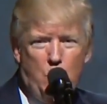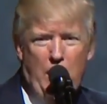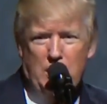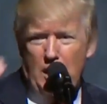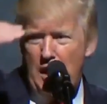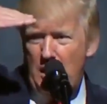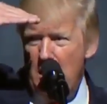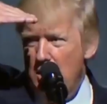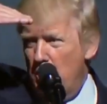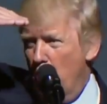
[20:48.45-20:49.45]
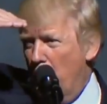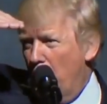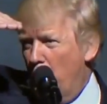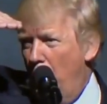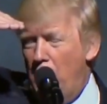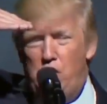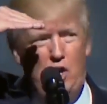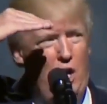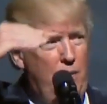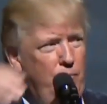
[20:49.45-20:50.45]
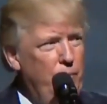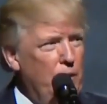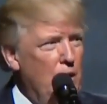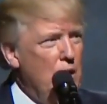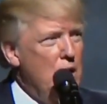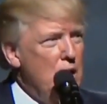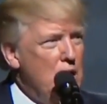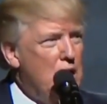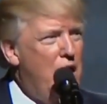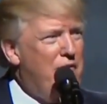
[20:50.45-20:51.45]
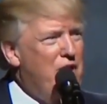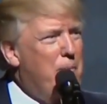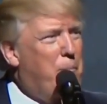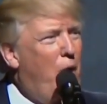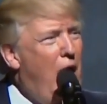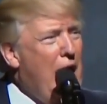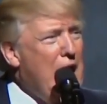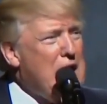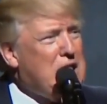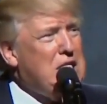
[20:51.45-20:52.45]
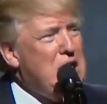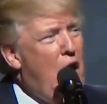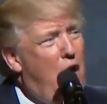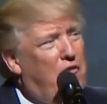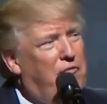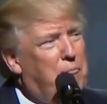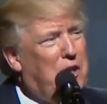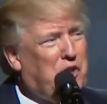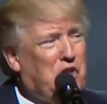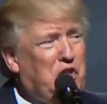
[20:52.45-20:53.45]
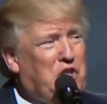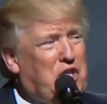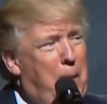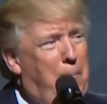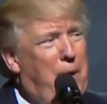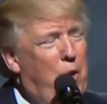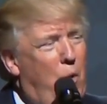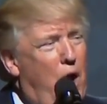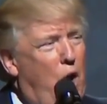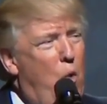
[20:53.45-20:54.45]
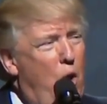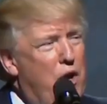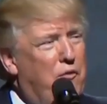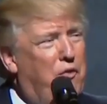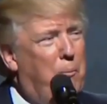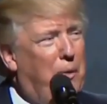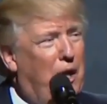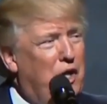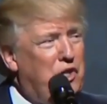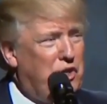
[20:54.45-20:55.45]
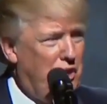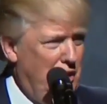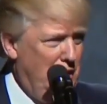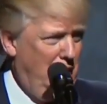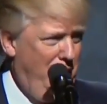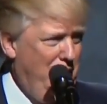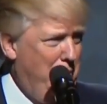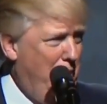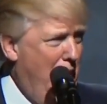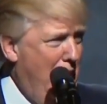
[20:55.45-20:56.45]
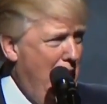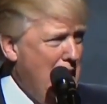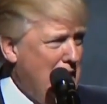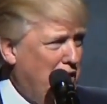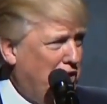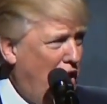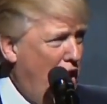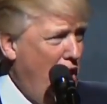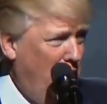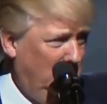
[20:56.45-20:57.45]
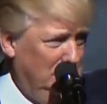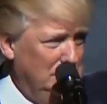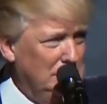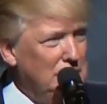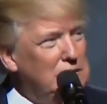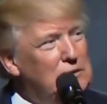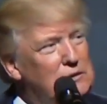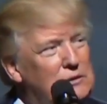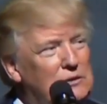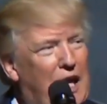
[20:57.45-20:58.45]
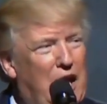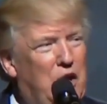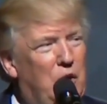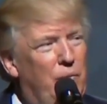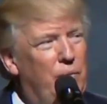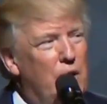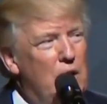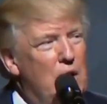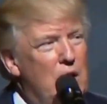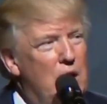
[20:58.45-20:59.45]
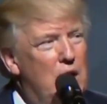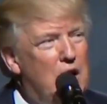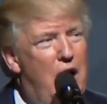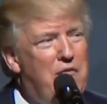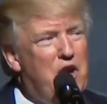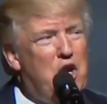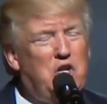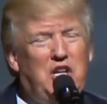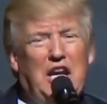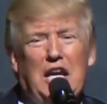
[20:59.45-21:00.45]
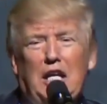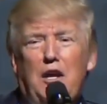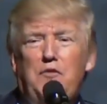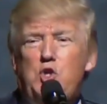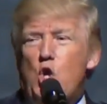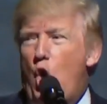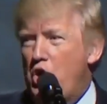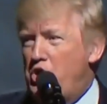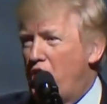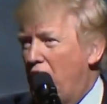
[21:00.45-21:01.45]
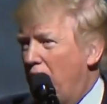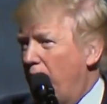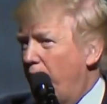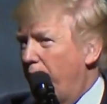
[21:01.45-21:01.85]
Great guy, doing a great job. Governor Bryant of Mississippi, what a wonderful place. Governor Bryant is here. Thank you. Governor Deal of Georgia.